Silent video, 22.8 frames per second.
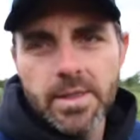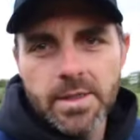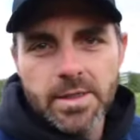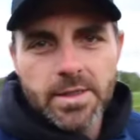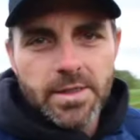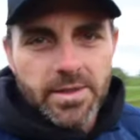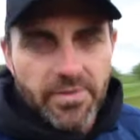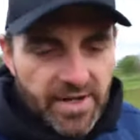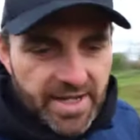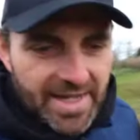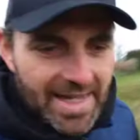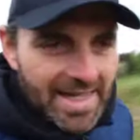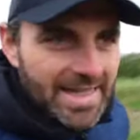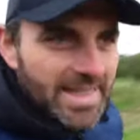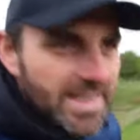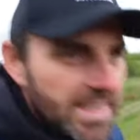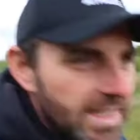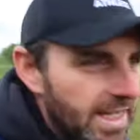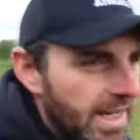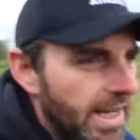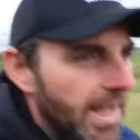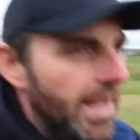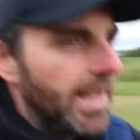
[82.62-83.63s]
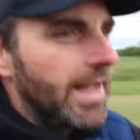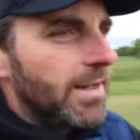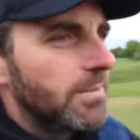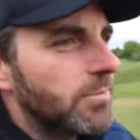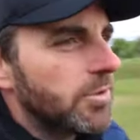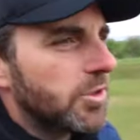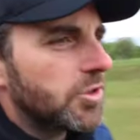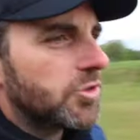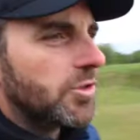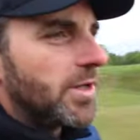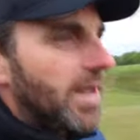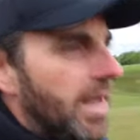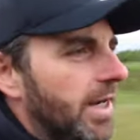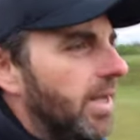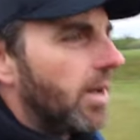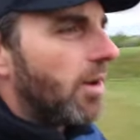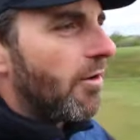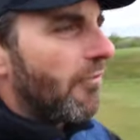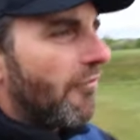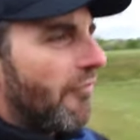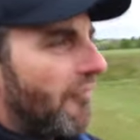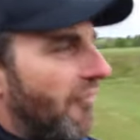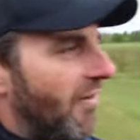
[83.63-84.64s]
If I can tonight, I'm going to try and
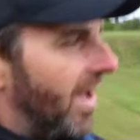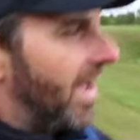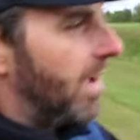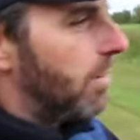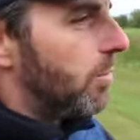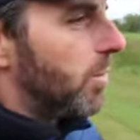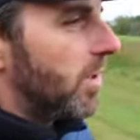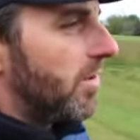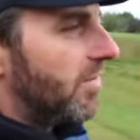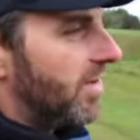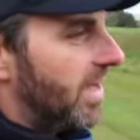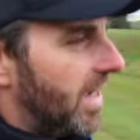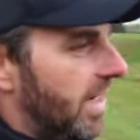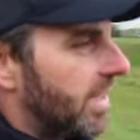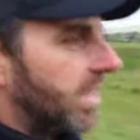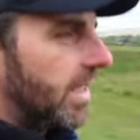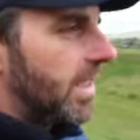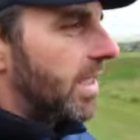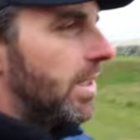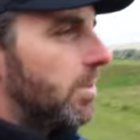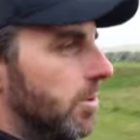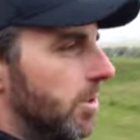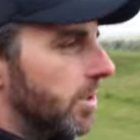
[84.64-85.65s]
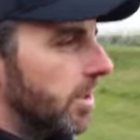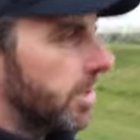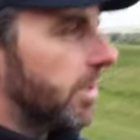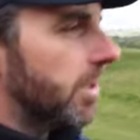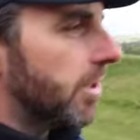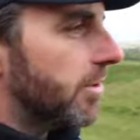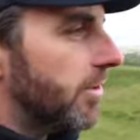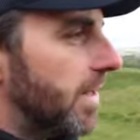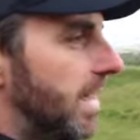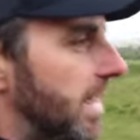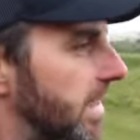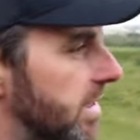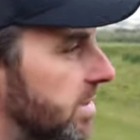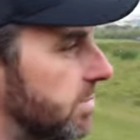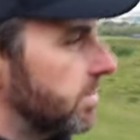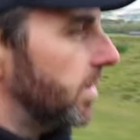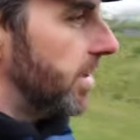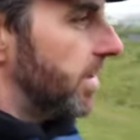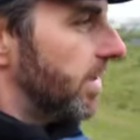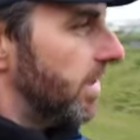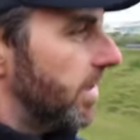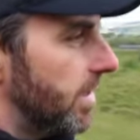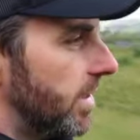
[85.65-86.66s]
go and find one of our key worker
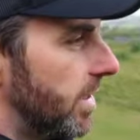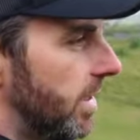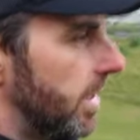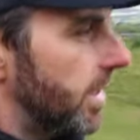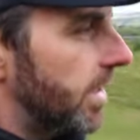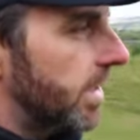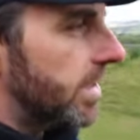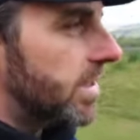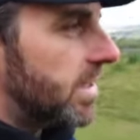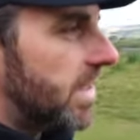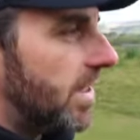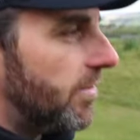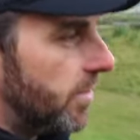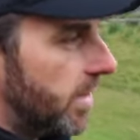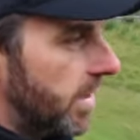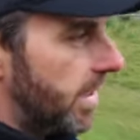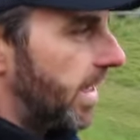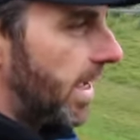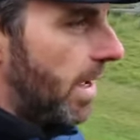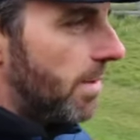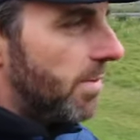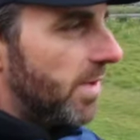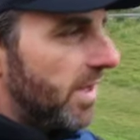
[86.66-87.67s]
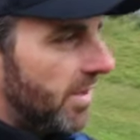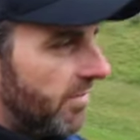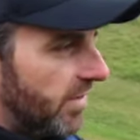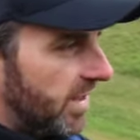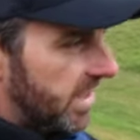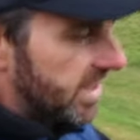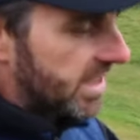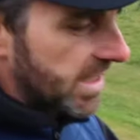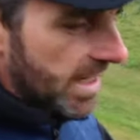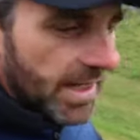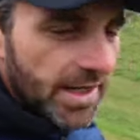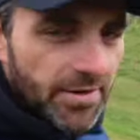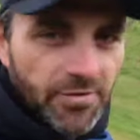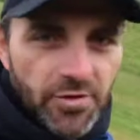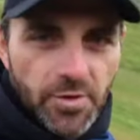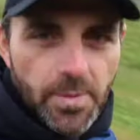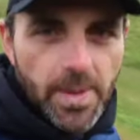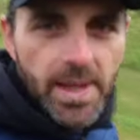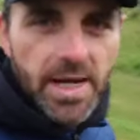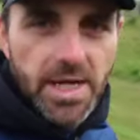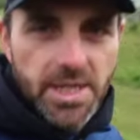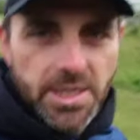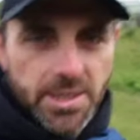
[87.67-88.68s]
greensmen and see if we can get a bit of inside
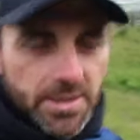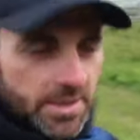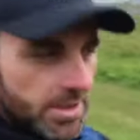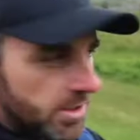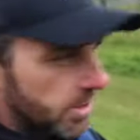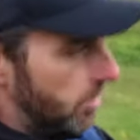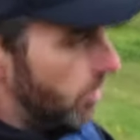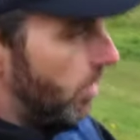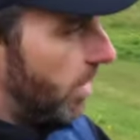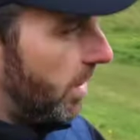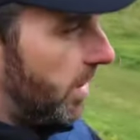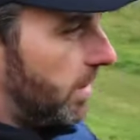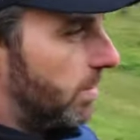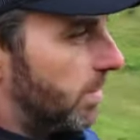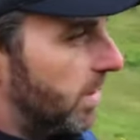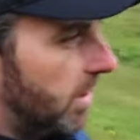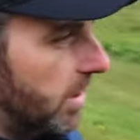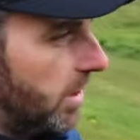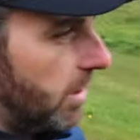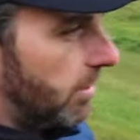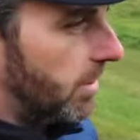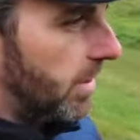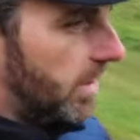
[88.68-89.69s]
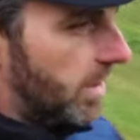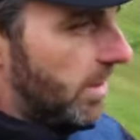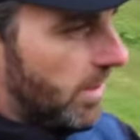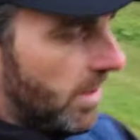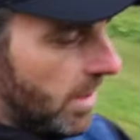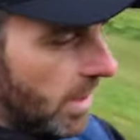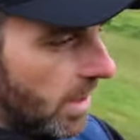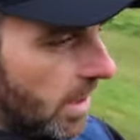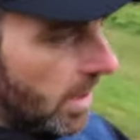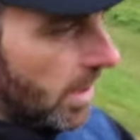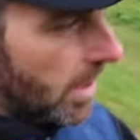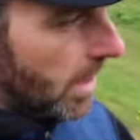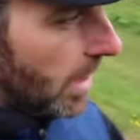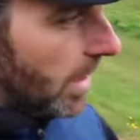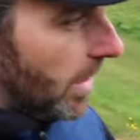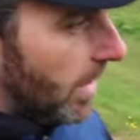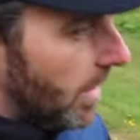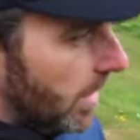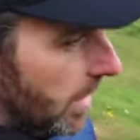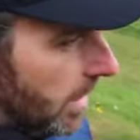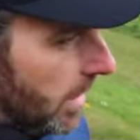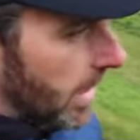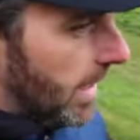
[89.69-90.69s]
information as to what they've been doing and
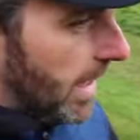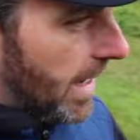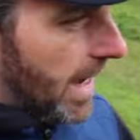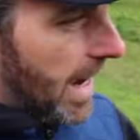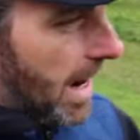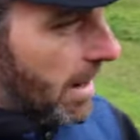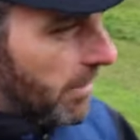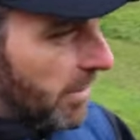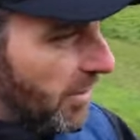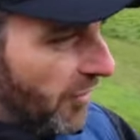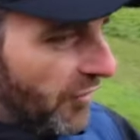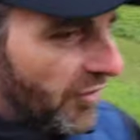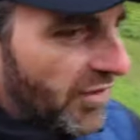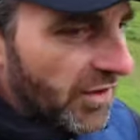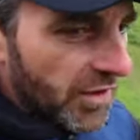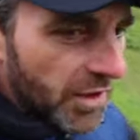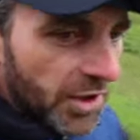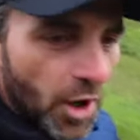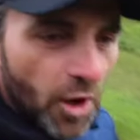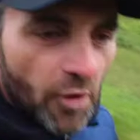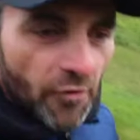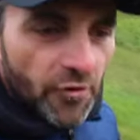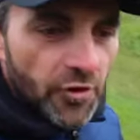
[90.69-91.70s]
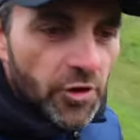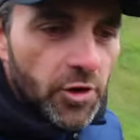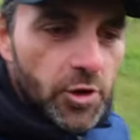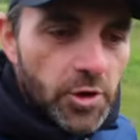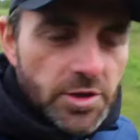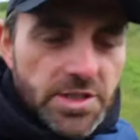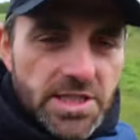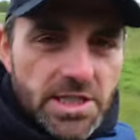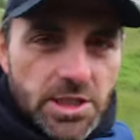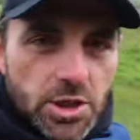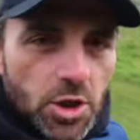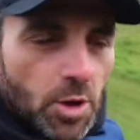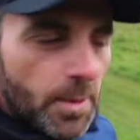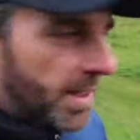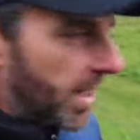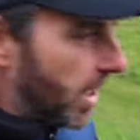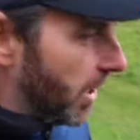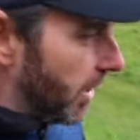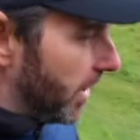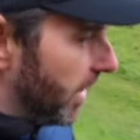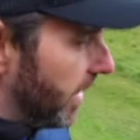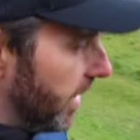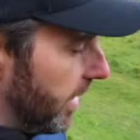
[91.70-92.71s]
how they feel the golf course is coming
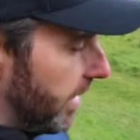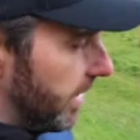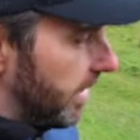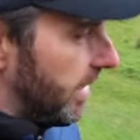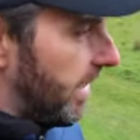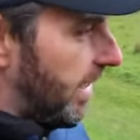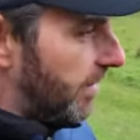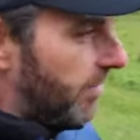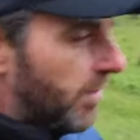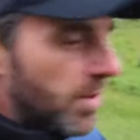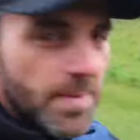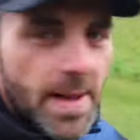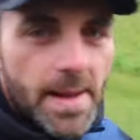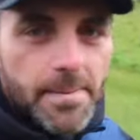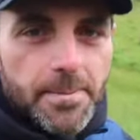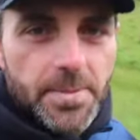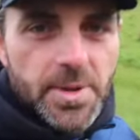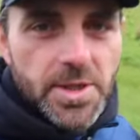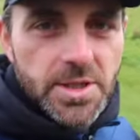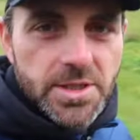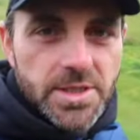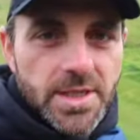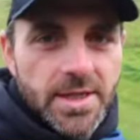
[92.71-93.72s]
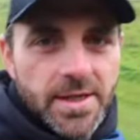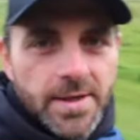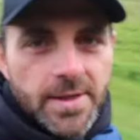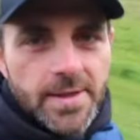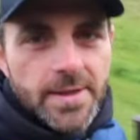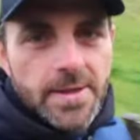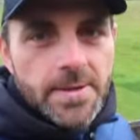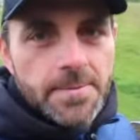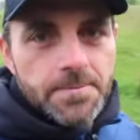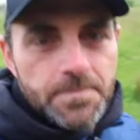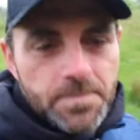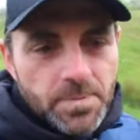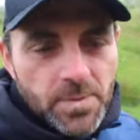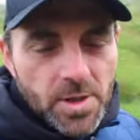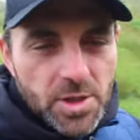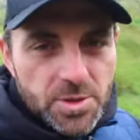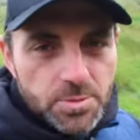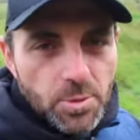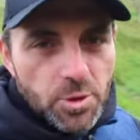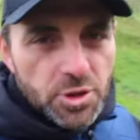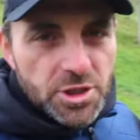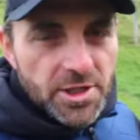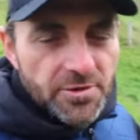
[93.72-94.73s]
on. Give you members
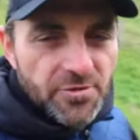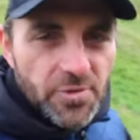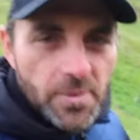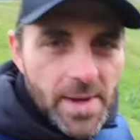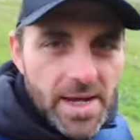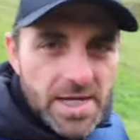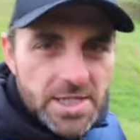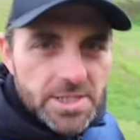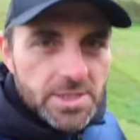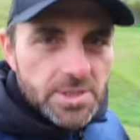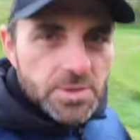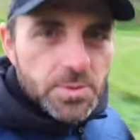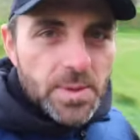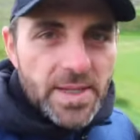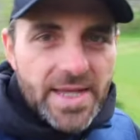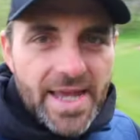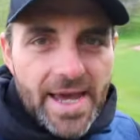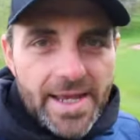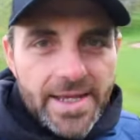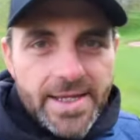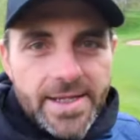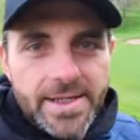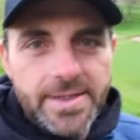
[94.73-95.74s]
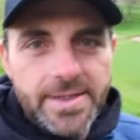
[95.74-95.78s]
as much information as we can.